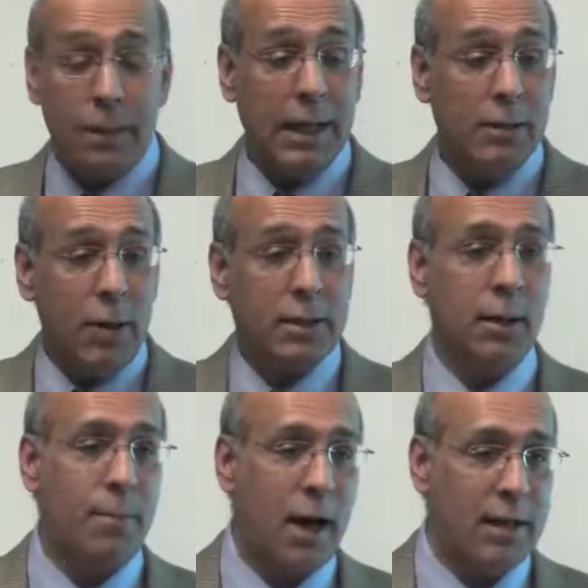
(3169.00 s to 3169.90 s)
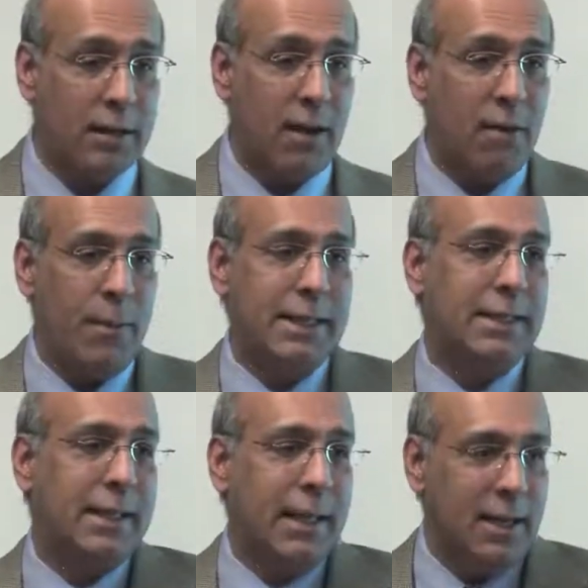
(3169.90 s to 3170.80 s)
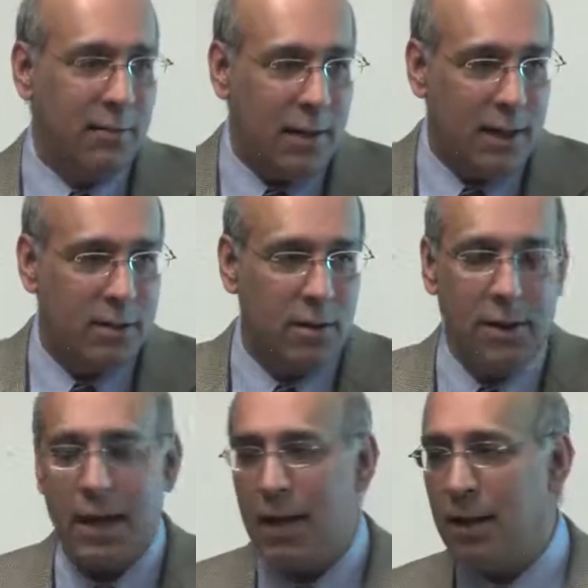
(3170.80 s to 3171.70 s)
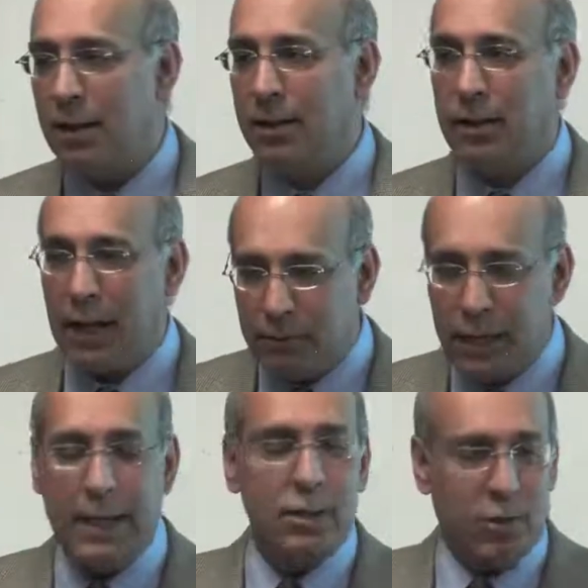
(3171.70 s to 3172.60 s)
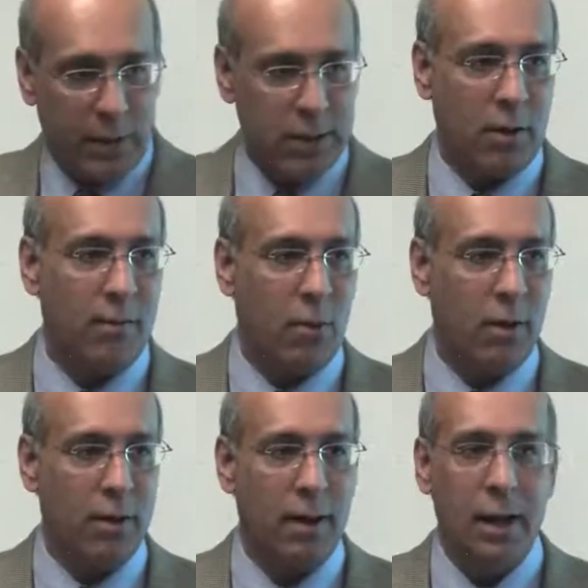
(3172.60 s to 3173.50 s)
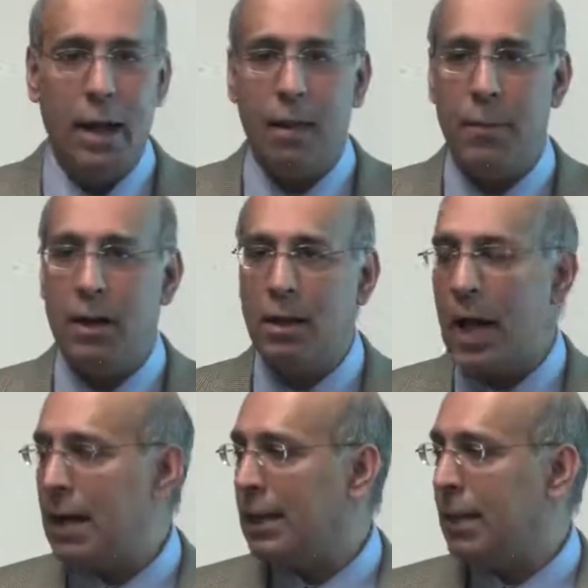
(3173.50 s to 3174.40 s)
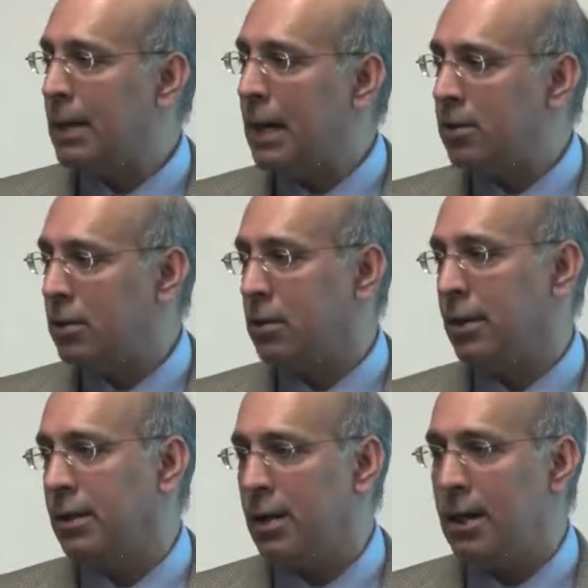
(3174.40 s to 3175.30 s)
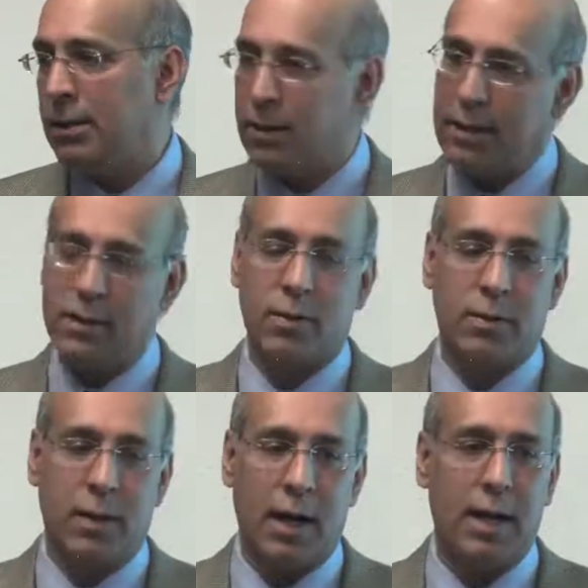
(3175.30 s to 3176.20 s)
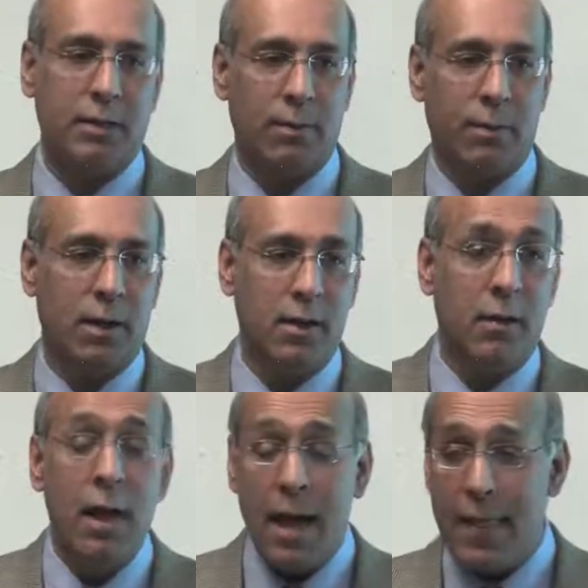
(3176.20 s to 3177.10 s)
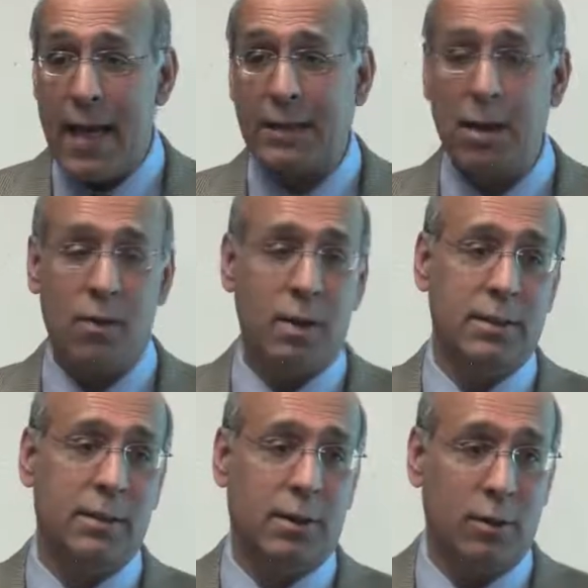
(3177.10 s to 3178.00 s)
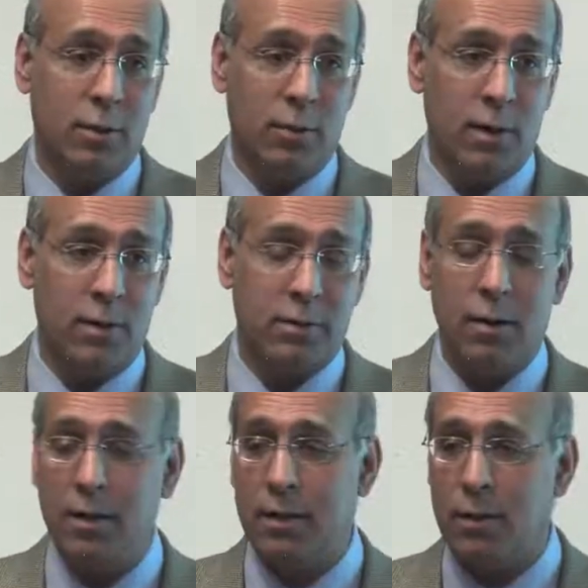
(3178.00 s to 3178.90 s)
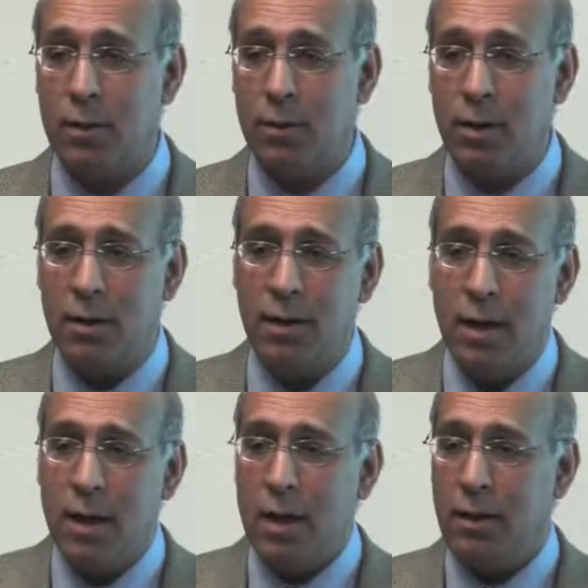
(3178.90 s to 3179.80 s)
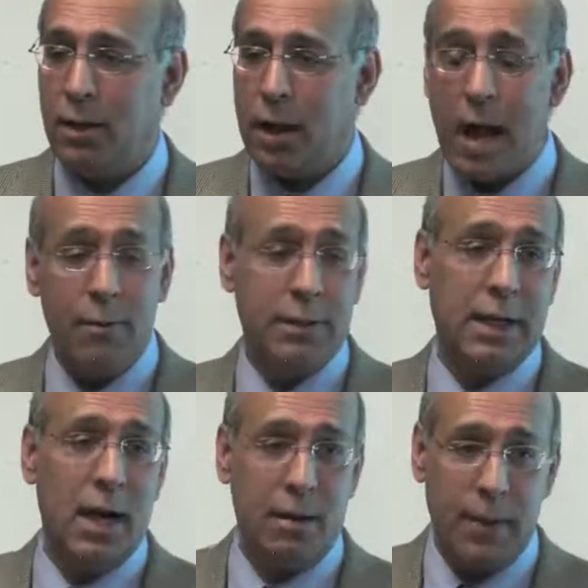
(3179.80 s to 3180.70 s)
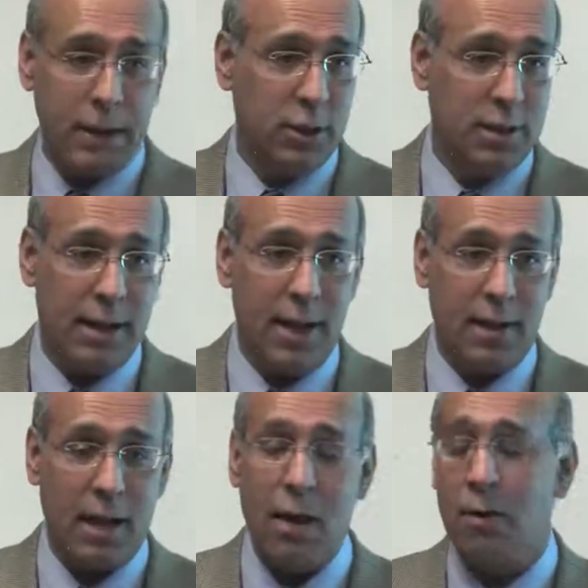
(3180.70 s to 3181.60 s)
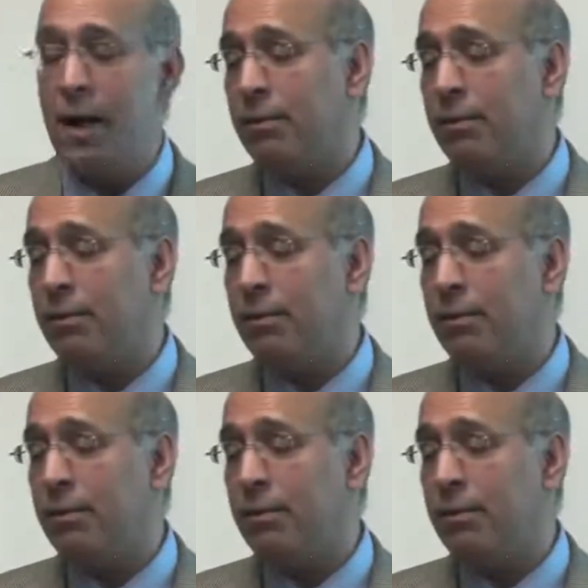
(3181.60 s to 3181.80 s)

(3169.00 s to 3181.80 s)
The rest of your body is covered by skin, right? So you gotta, you, the history is so important. But a lot of times I'll just look in your eyes, say, okay, this is what's going on, this is what we're gonna do. And that's how it was in the third world. So in the third world, you, I would see 100 patients a day. I wouldn't